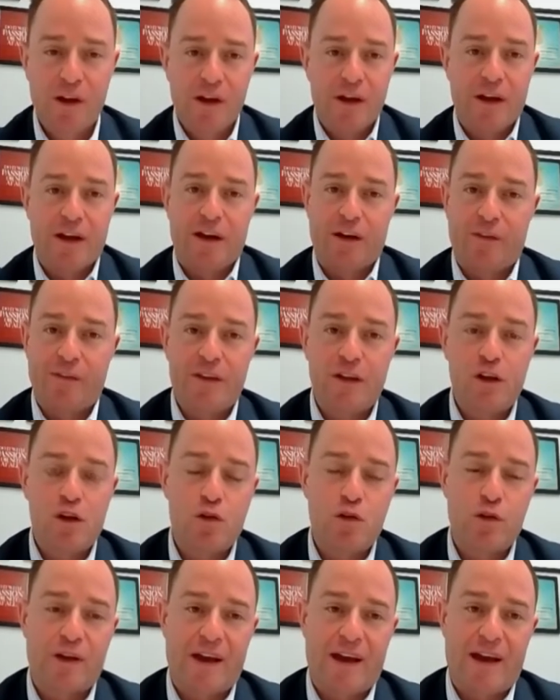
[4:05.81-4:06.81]
here in the
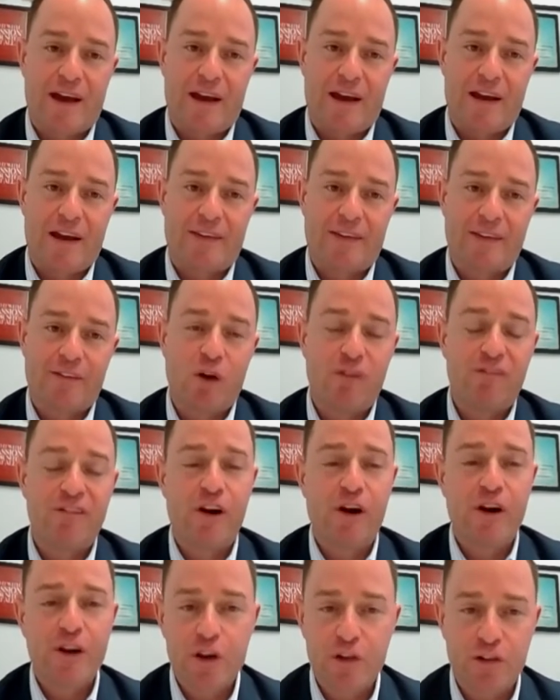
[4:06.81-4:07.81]
UK, and they've got
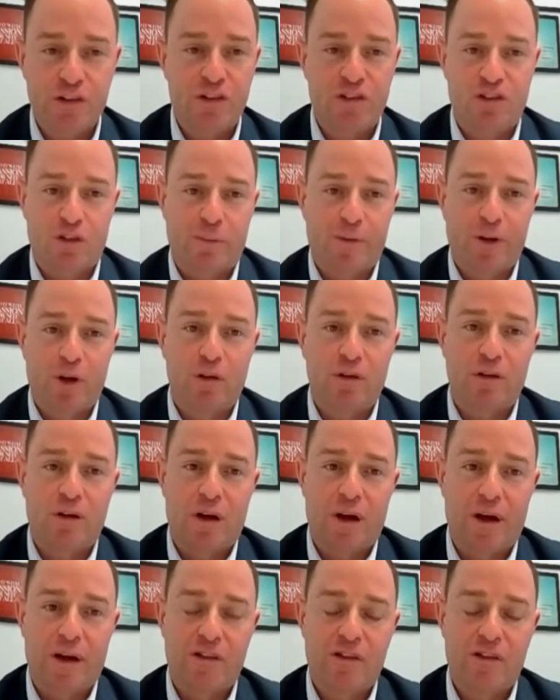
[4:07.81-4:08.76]
very used to shopping online.